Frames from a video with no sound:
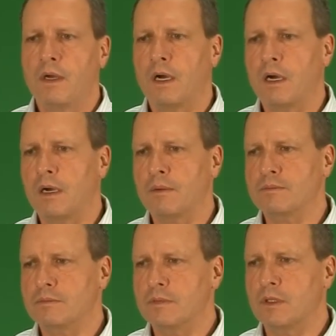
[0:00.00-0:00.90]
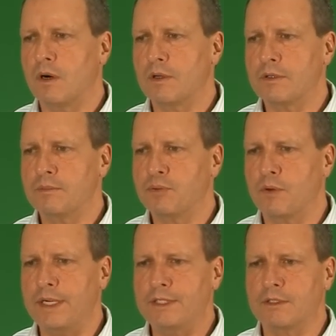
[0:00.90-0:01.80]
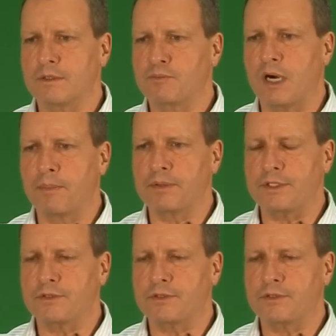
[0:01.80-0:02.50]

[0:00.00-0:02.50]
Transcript: You know, all the employees are properly